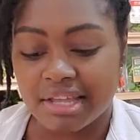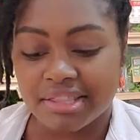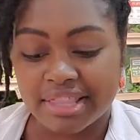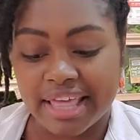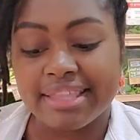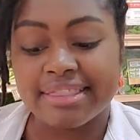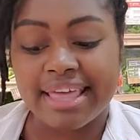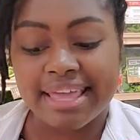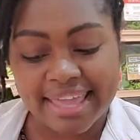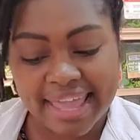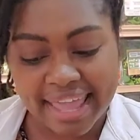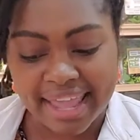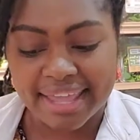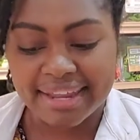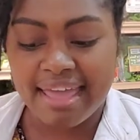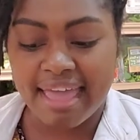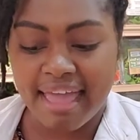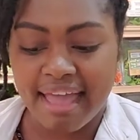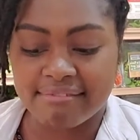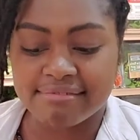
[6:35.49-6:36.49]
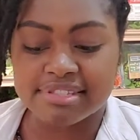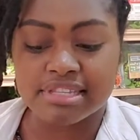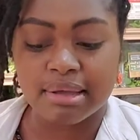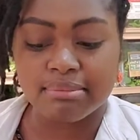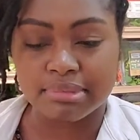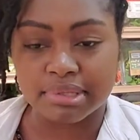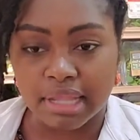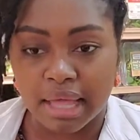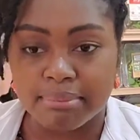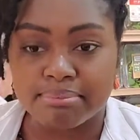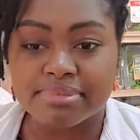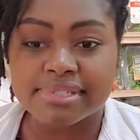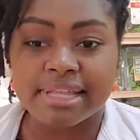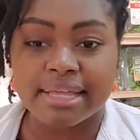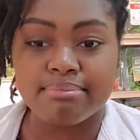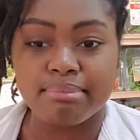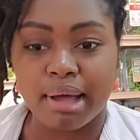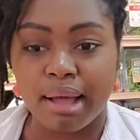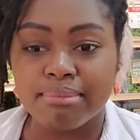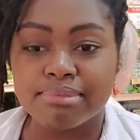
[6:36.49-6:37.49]
they, they can have some lumps
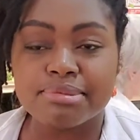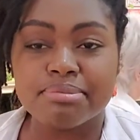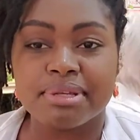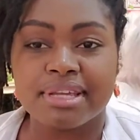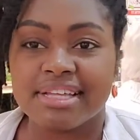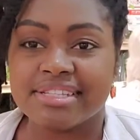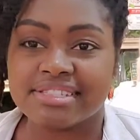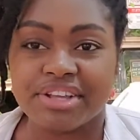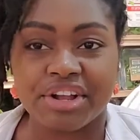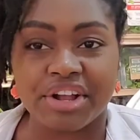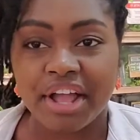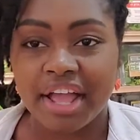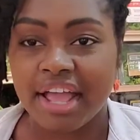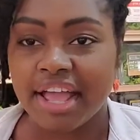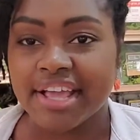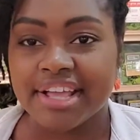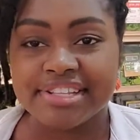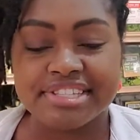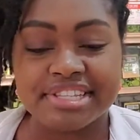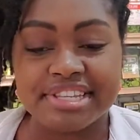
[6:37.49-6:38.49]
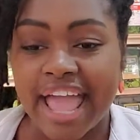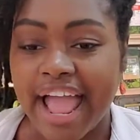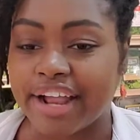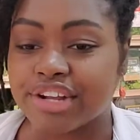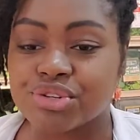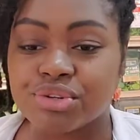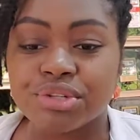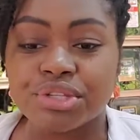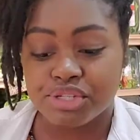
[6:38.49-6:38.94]
and bumps because they're it's natural,